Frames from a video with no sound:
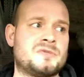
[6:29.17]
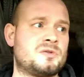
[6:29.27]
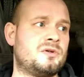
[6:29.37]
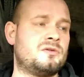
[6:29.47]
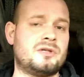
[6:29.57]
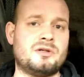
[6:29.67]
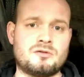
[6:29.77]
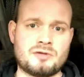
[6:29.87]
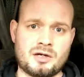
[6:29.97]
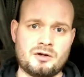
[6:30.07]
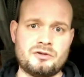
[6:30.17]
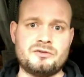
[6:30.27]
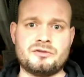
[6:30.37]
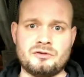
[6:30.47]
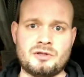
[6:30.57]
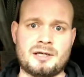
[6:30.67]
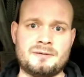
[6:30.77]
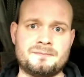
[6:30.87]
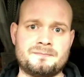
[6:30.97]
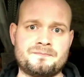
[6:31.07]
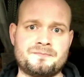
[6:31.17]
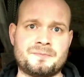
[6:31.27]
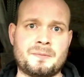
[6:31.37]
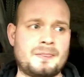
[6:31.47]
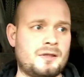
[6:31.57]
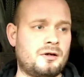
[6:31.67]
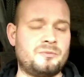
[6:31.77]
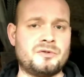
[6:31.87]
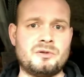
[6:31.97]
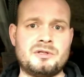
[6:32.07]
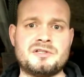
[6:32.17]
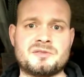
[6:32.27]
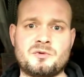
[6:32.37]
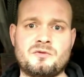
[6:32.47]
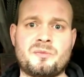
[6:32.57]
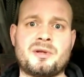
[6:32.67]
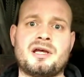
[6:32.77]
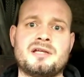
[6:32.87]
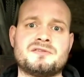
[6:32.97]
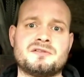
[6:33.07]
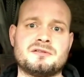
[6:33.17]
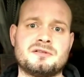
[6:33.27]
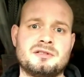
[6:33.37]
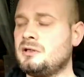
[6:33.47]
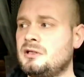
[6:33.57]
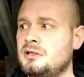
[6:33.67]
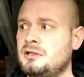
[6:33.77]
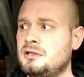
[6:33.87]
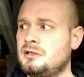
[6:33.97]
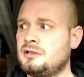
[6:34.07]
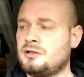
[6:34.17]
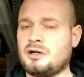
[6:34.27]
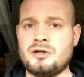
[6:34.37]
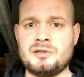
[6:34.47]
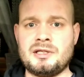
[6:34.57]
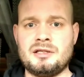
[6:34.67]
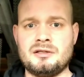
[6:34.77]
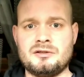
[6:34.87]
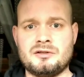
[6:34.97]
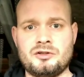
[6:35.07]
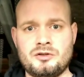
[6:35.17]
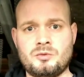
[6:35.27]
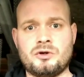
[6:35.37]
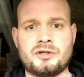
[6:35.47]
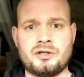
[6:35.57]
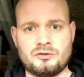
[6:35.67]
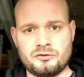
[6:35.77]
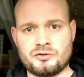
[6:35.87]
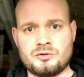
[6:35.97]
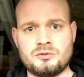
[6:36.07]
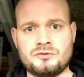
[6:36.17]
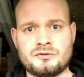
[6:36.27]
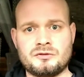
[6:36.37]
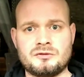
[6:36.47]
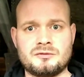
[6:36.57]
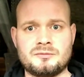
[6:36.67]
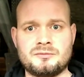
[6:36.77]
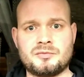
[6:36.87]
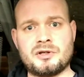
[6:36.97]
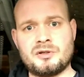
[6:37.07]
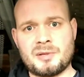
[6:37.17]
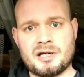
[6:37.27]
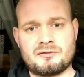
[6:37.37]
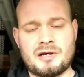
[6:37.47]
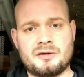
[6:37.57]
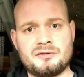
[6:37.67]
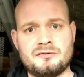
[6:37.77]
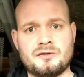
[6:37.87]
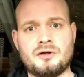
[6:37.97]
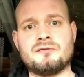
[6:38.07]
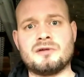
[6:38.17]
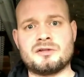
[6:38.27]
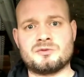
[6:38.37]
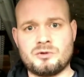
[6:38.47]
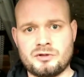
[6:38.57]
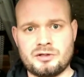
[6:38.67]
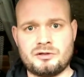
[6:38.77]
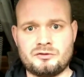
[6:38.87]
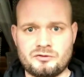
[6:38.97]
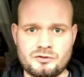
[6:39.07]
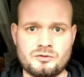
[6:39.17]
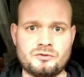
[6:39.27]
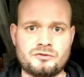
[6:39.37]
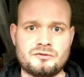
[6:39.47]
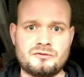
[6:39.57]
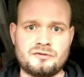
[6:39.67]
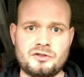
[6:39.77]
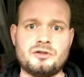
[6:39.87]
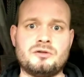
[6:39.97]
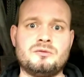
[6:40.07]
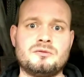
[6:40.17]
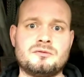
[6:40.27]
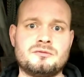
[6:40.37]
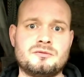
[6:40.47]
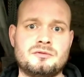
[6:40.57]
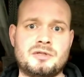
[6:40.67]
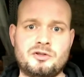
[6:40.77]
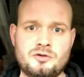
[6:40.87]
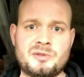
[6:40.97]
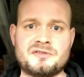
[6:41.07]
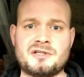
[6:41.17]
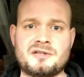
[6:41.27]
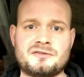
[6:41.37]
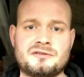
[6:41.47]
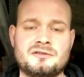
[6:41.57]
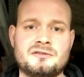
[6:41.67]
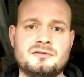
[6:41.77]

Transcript: so he'll crack on and do that. I'm doing these small repairs. Not only are you working on the tools, but in the background you've got other lads working on the tools for you in your business.